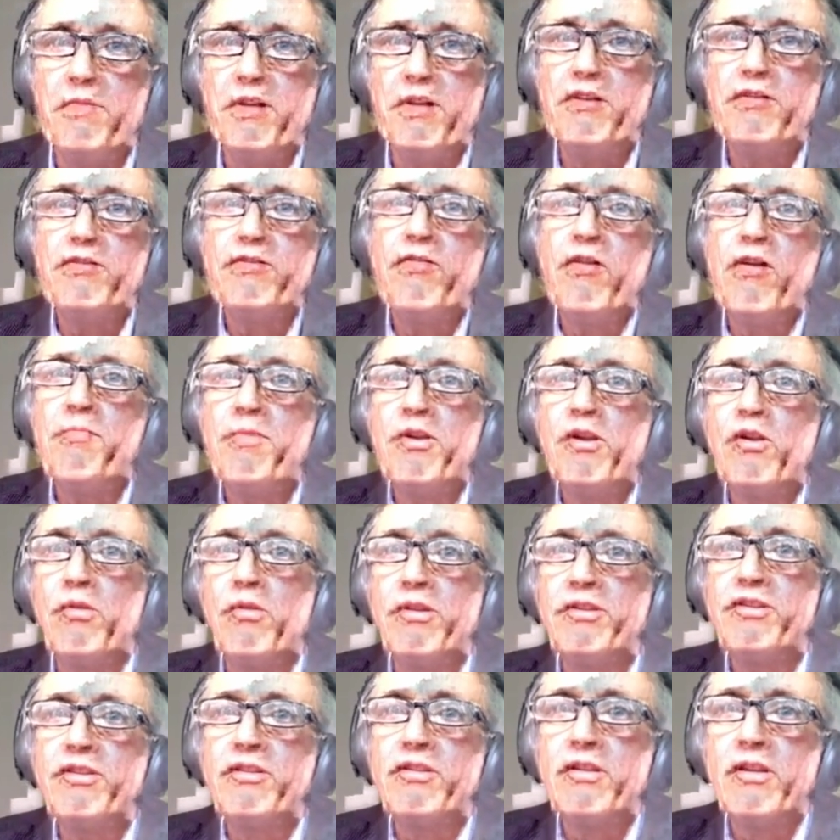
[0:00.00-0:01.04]
We determine
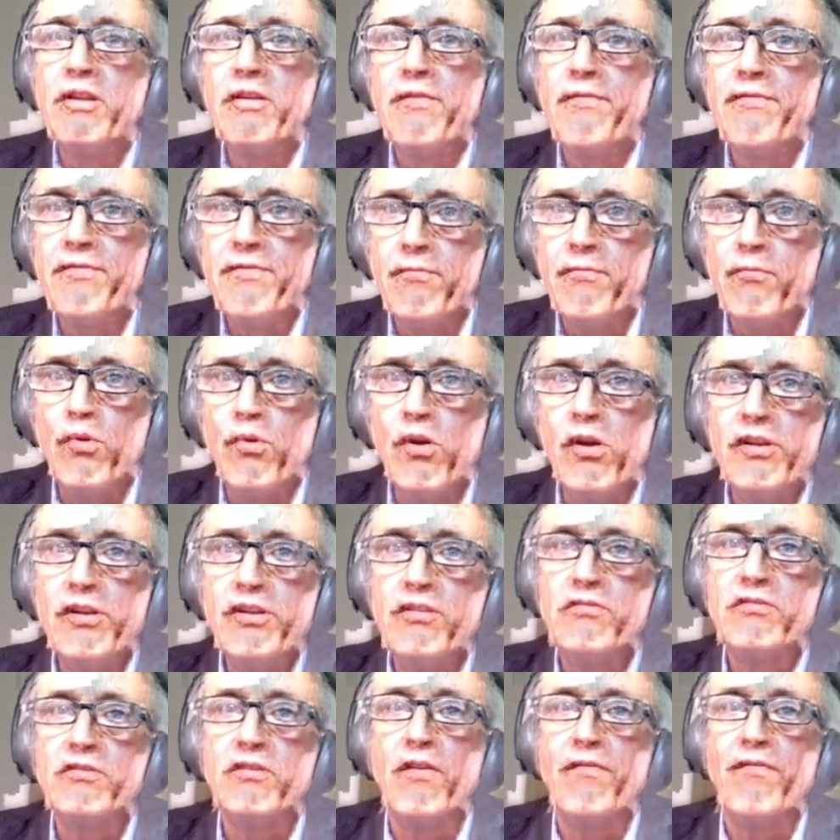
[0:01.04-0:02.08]
quantitative
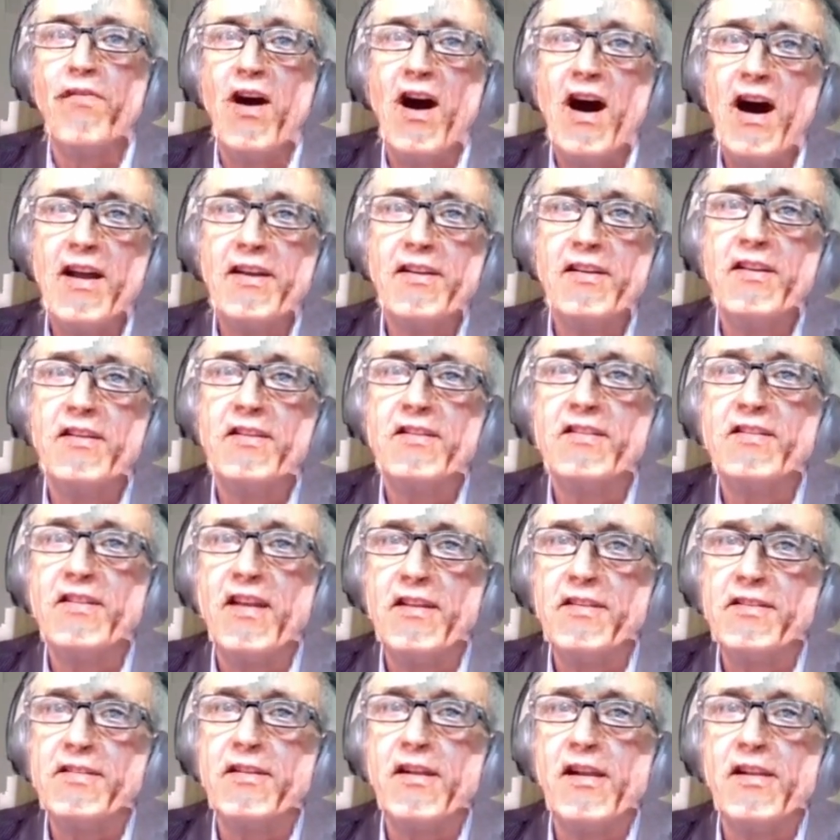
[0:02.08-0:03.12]
values of hardness,
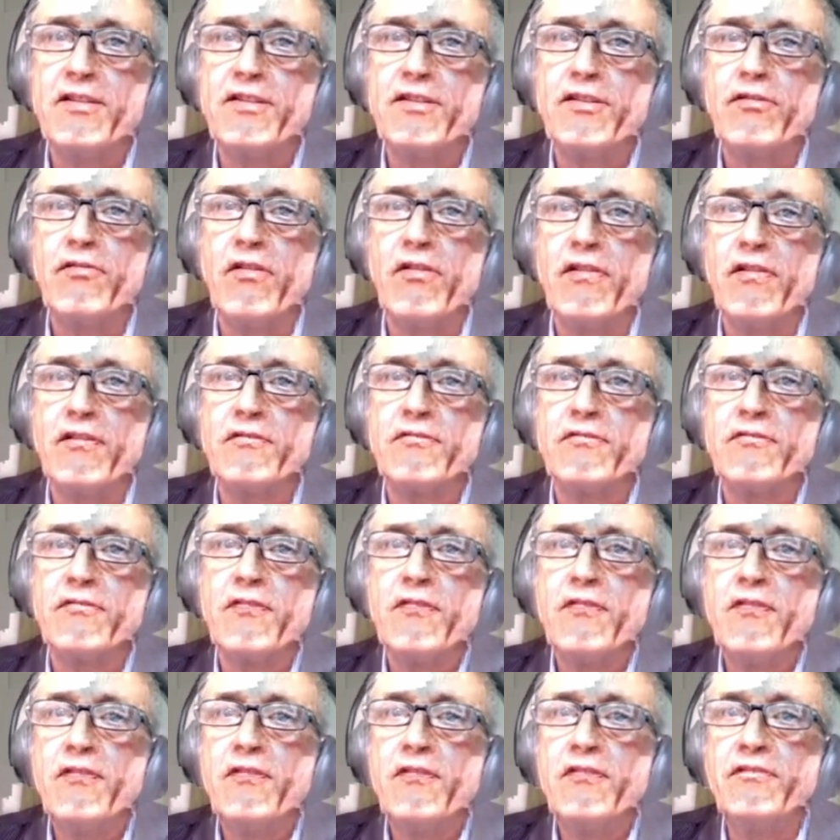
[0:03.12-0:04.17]
tensile strength,
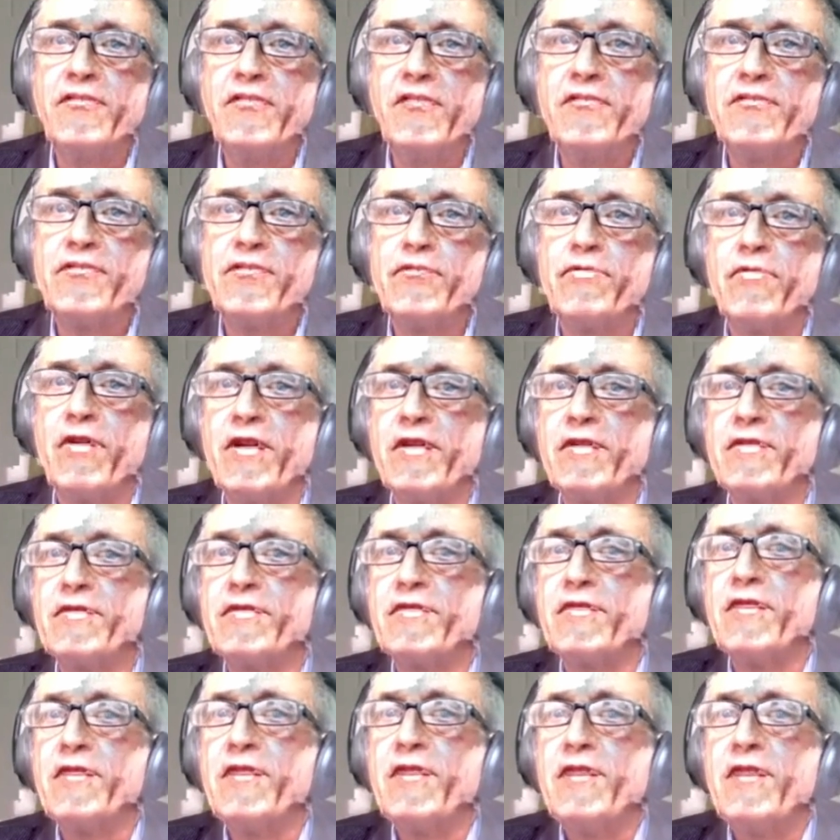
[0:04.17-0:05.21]
yield
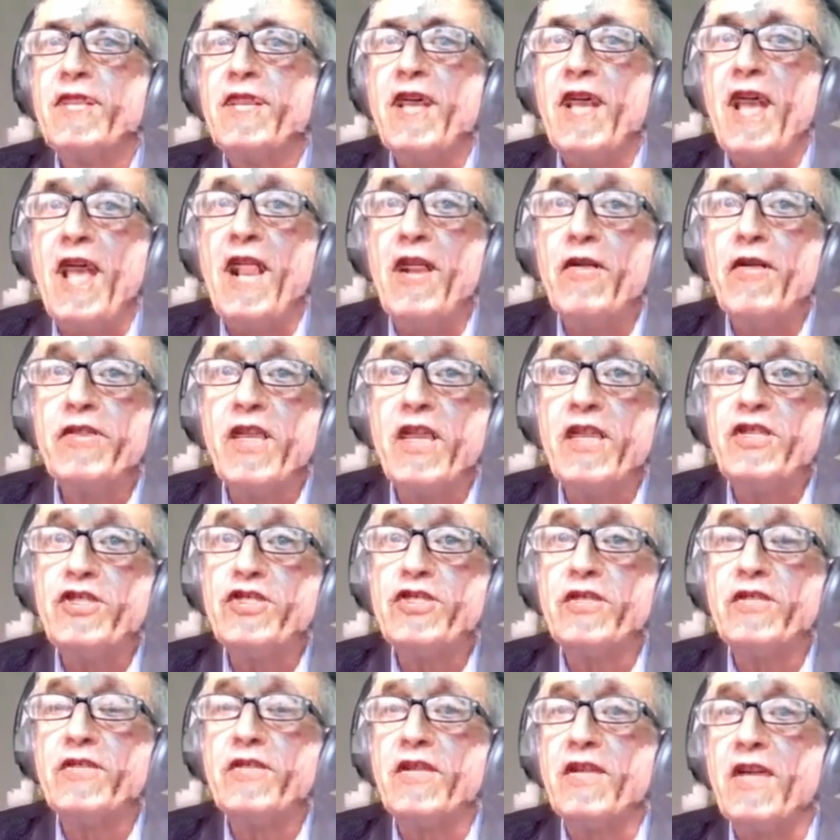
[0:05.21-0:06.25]
strength,
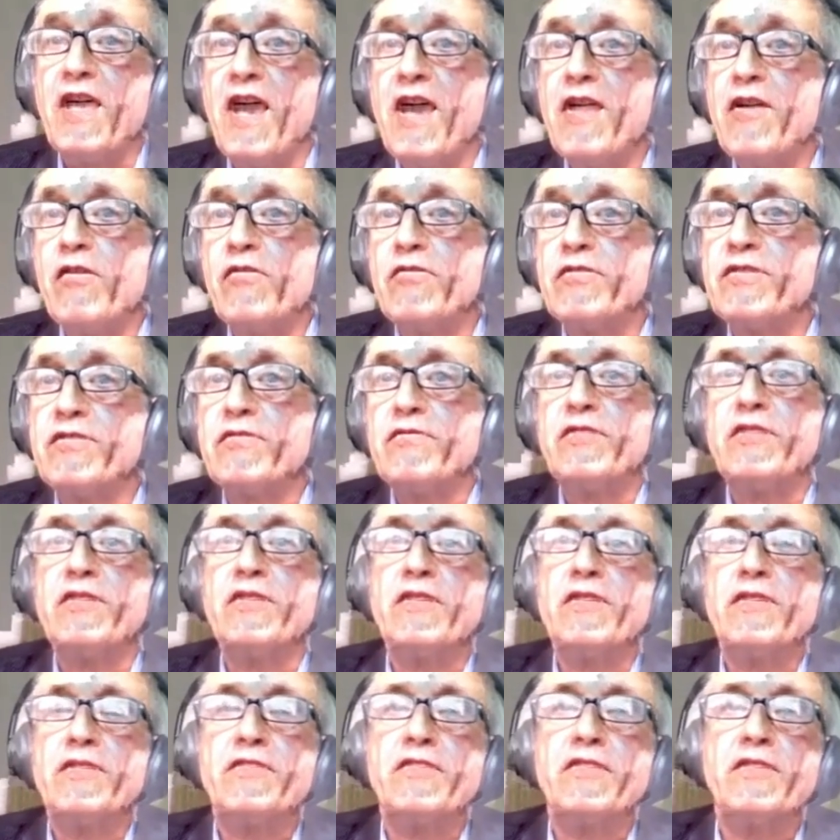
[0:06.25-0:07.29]
elongation, and also
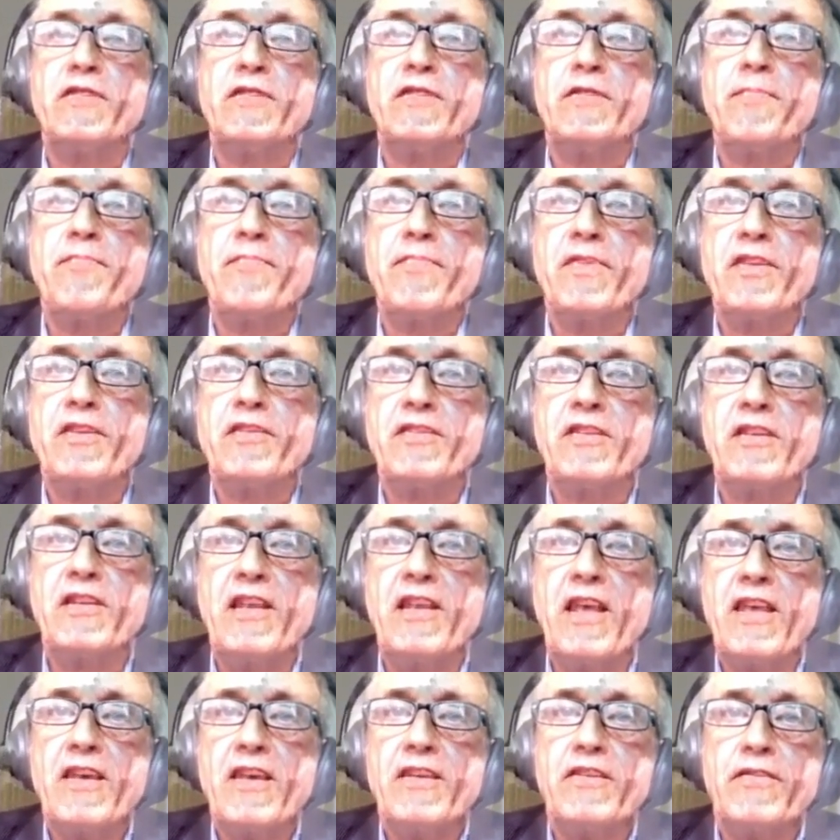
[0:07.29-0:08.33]
the
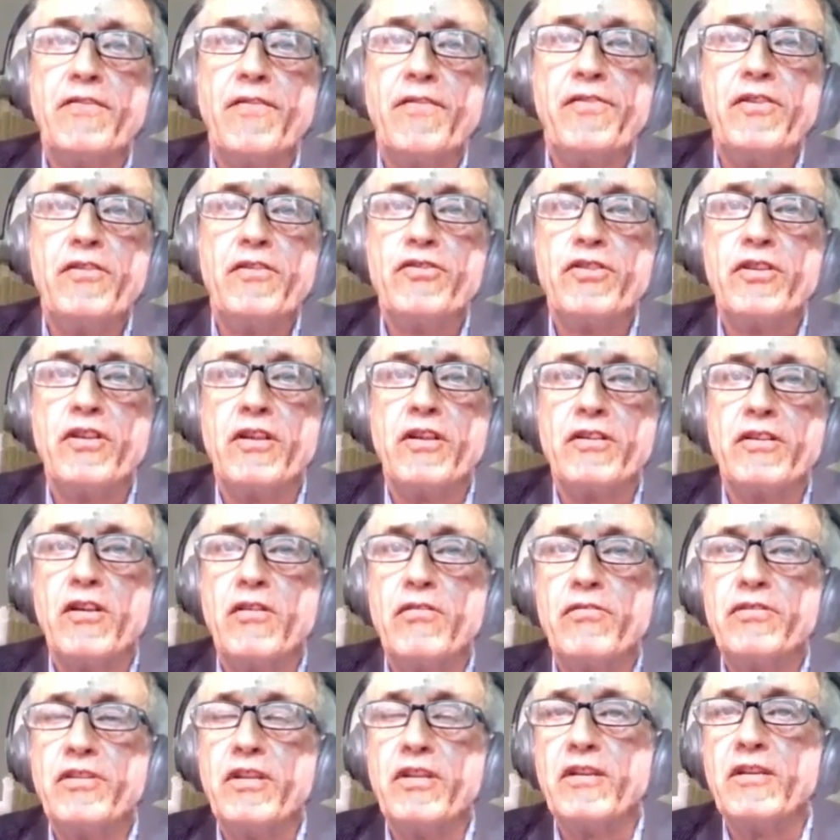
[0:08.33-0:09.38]
layer, the diffusion and
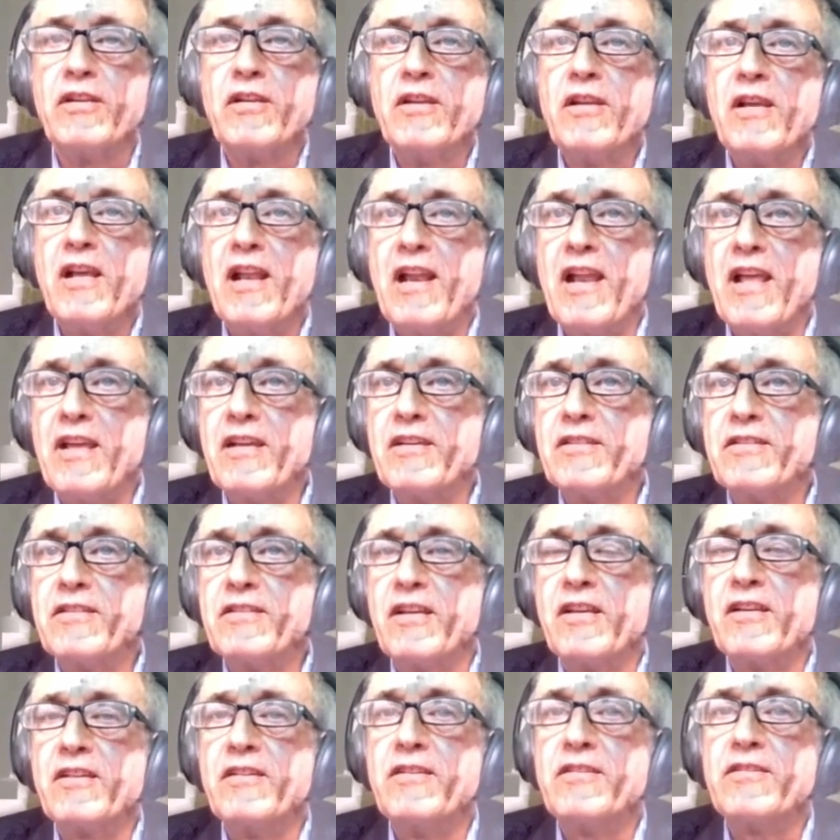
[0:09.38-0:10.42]
coating layer
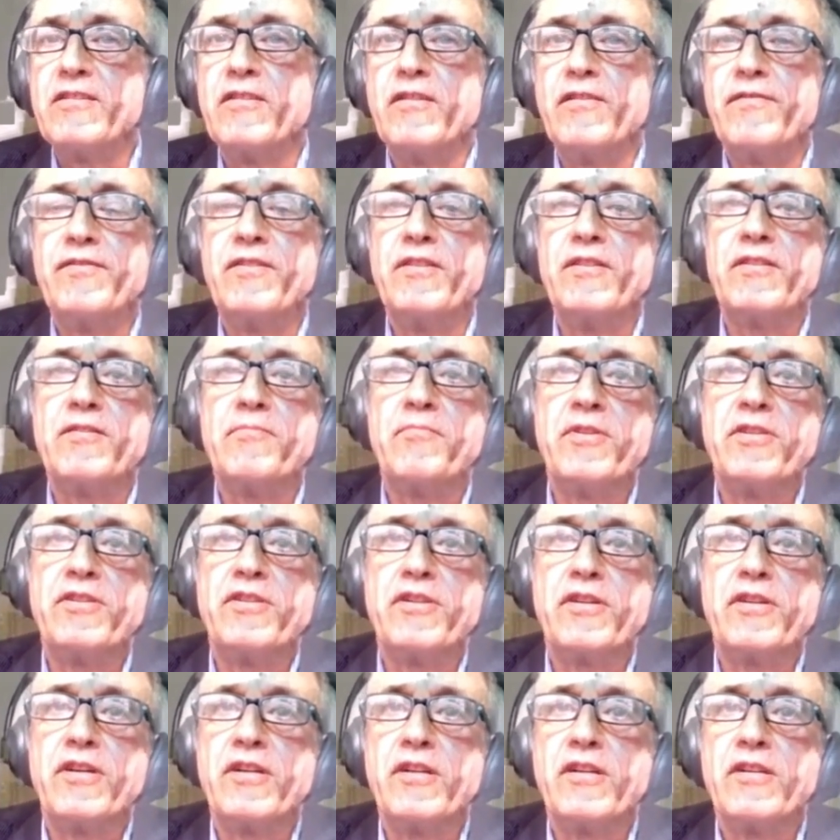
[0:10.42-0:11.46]
thickness of these
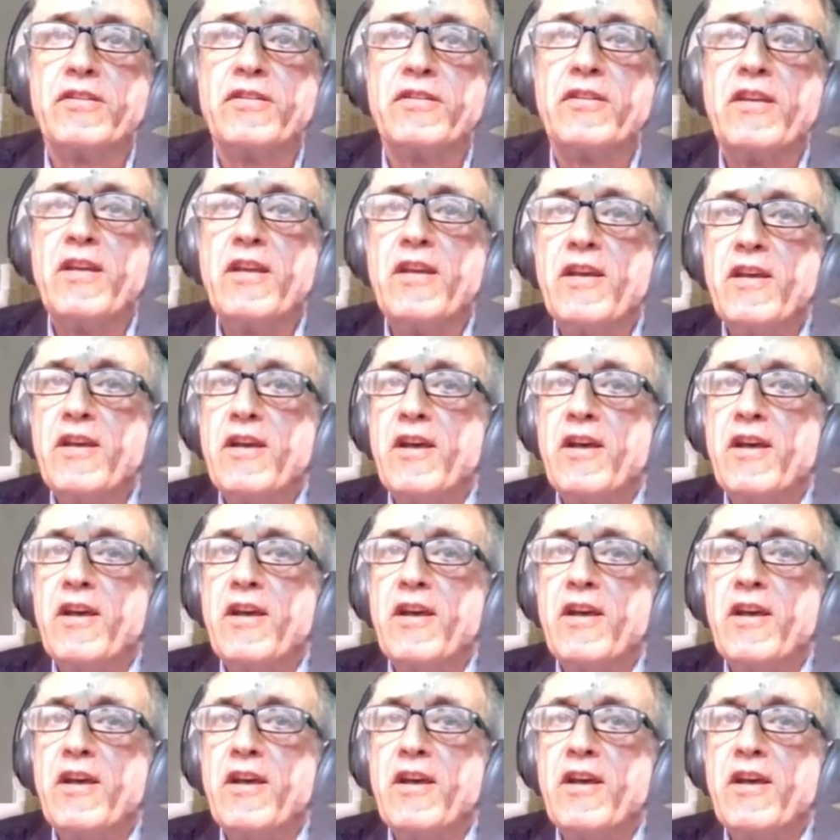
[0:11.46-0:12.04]
materials